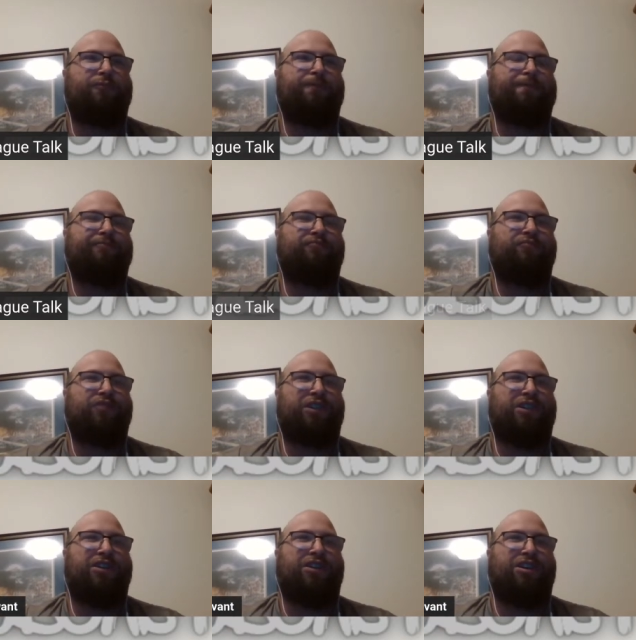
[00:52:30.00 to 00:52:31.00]
closing
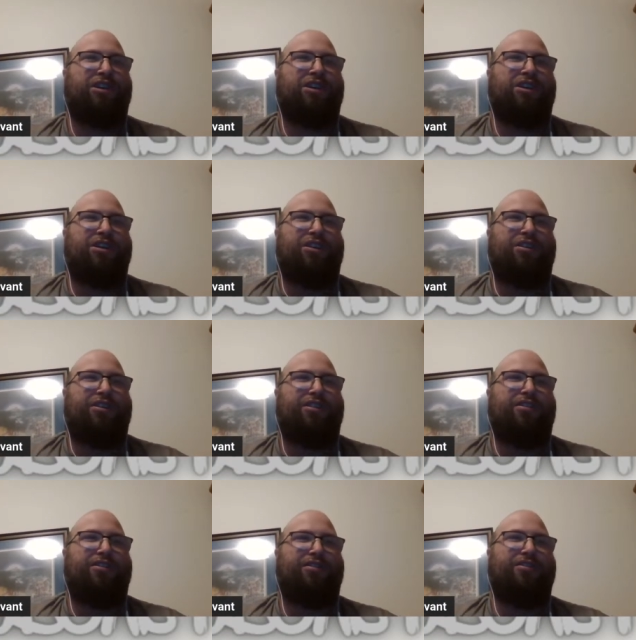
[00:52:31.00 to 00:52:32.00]
thoughts on the
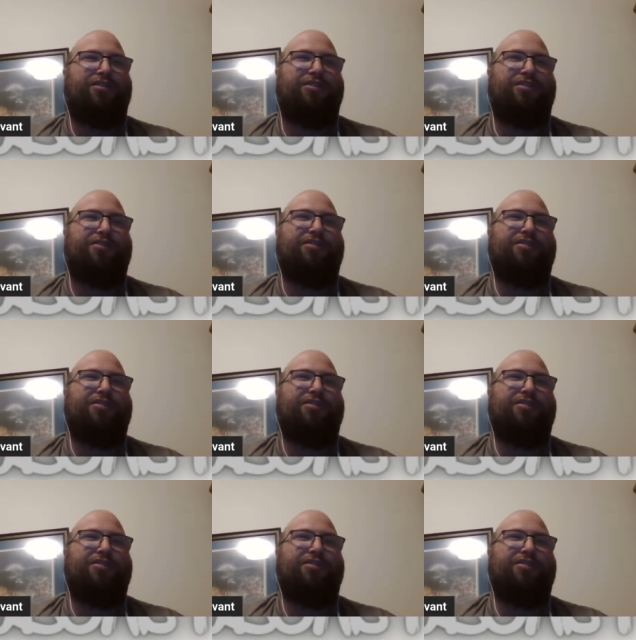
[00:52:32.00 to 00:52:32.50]
AFL.